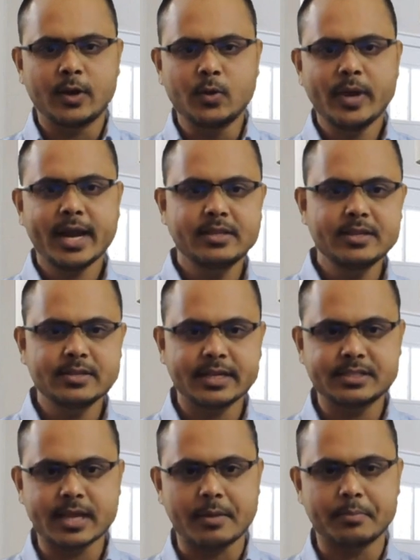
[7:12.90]
Look at these
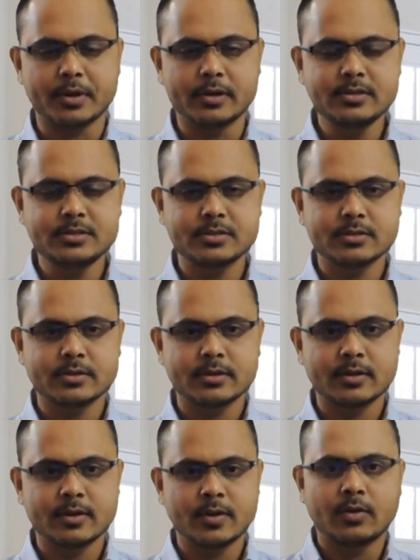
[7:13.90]
examples.
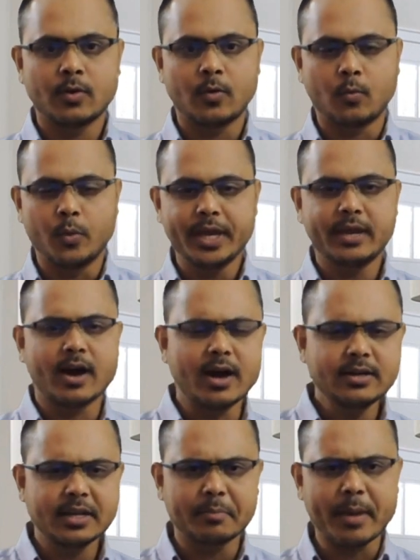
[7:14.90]
We
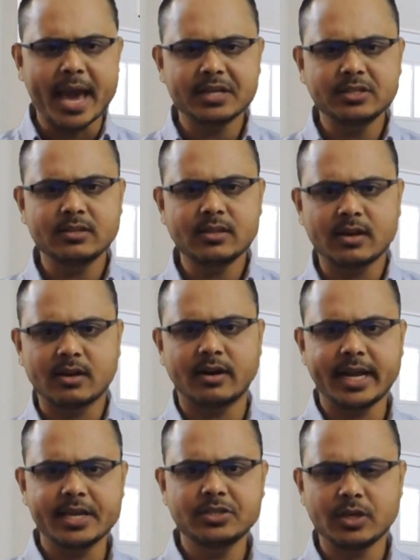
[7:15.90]
can't imagine the
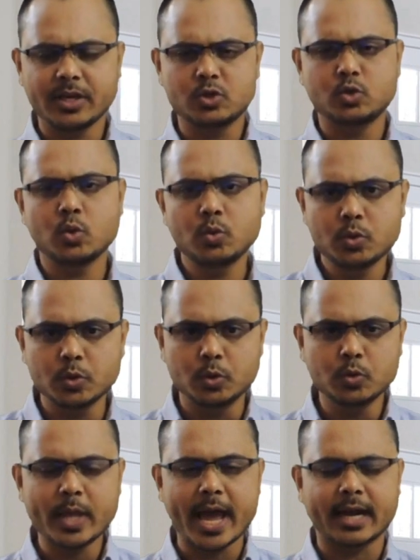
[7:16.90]
courage it took to
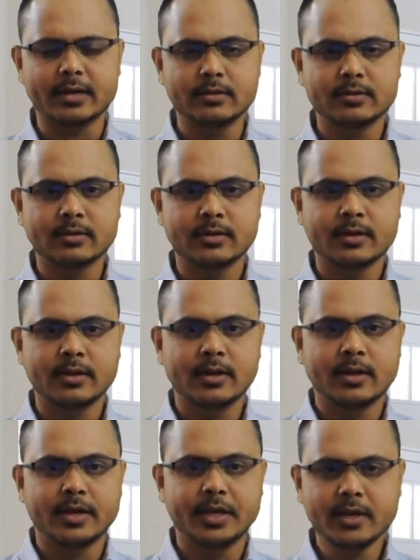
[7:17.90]
do that.
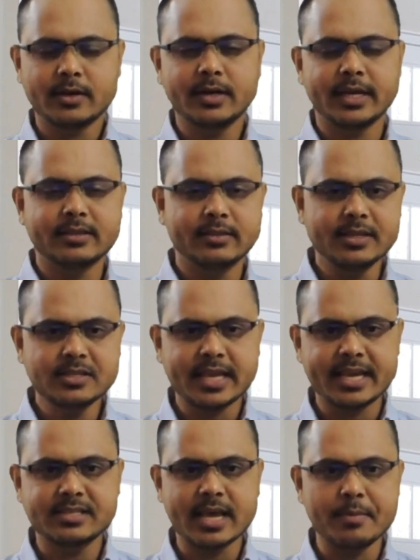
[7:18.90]
Here in this
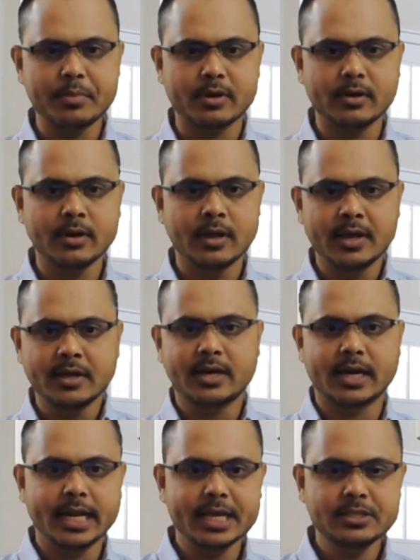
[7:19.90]
example,
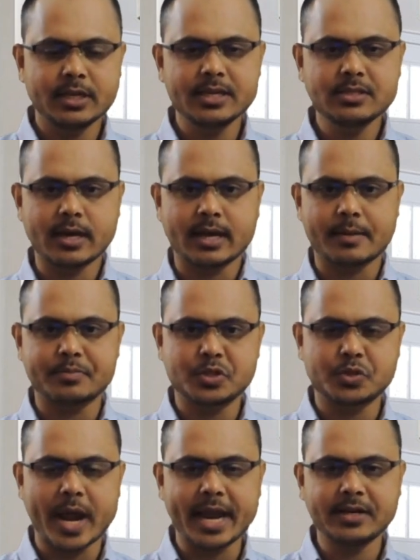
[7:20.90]
courage is an
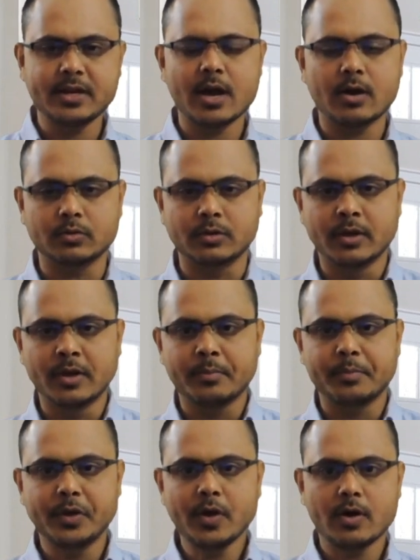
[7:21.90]
abstract
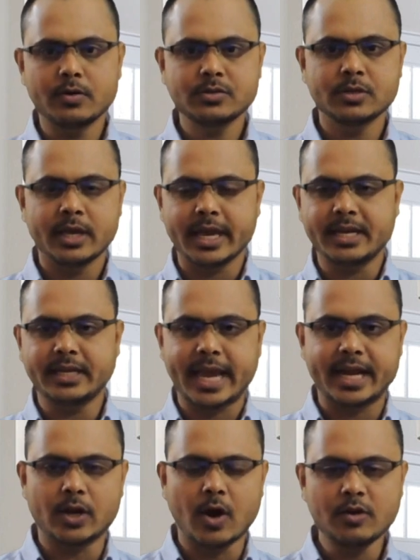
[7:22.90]
noun because it
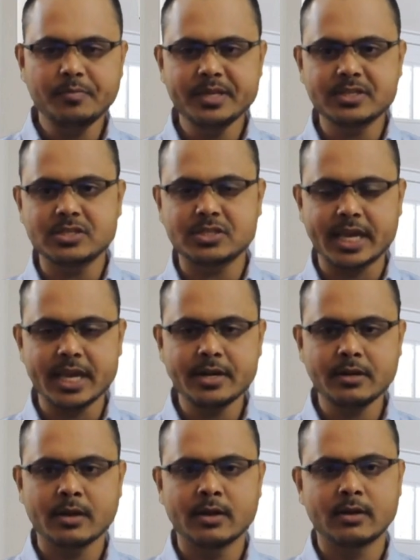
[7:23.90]
cannot be
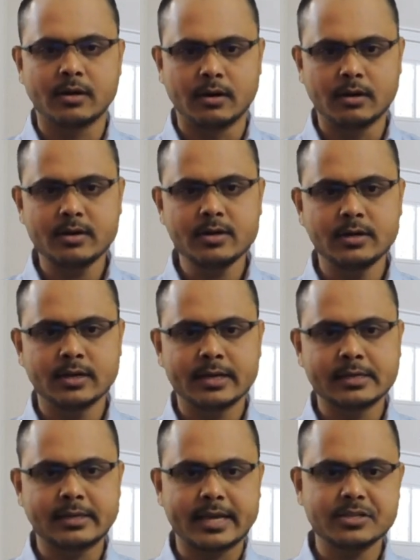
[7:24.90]
seen,
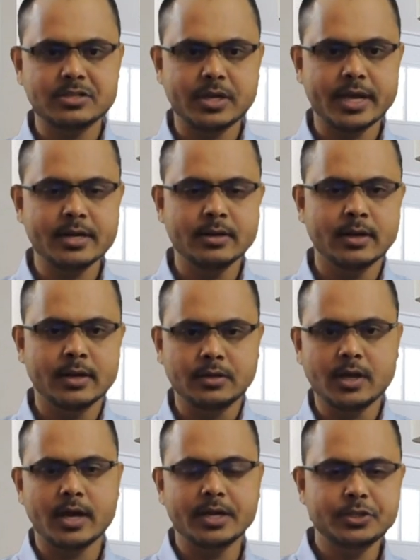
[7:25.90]
heard,
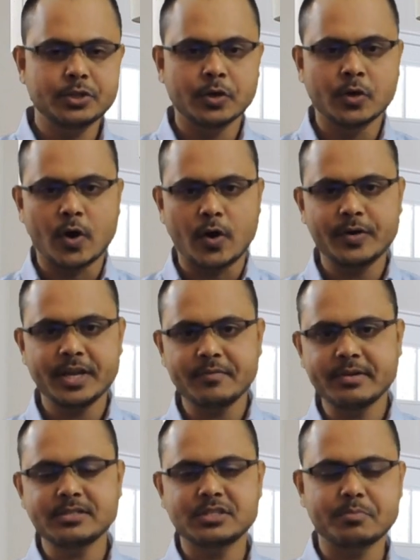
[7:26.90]
tasted, touched, or
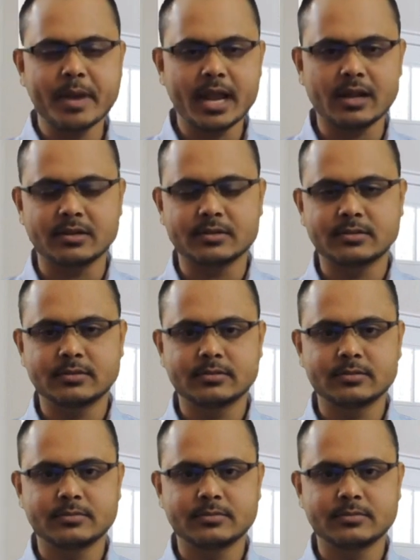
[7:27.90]
even smelled.